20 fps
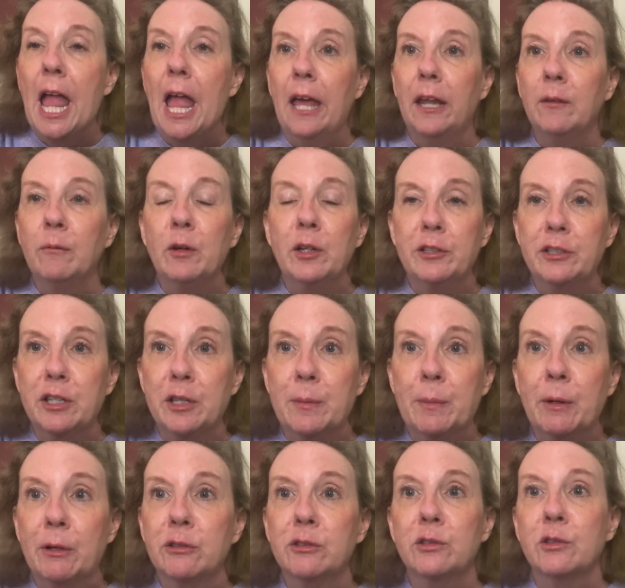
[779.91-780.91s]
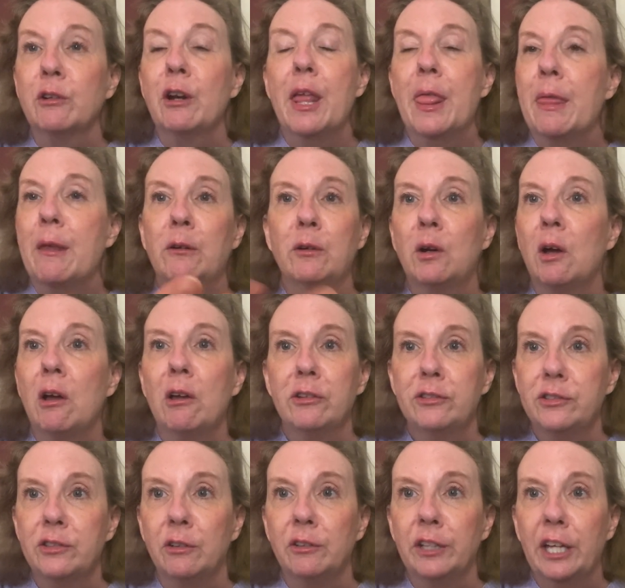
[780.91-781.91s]
And I went to the bookstore and they're all
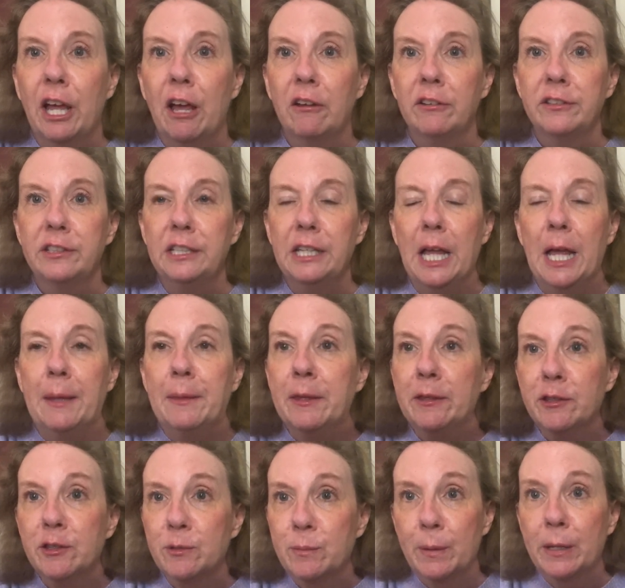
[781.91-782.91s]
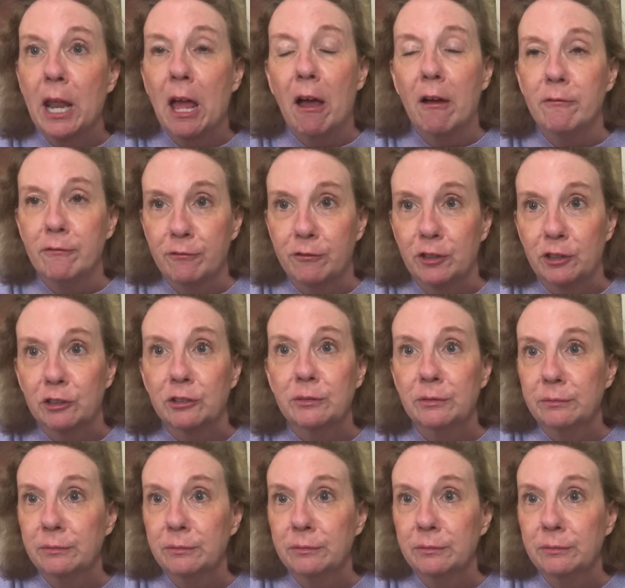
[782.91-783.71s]
sold out. And this has been out for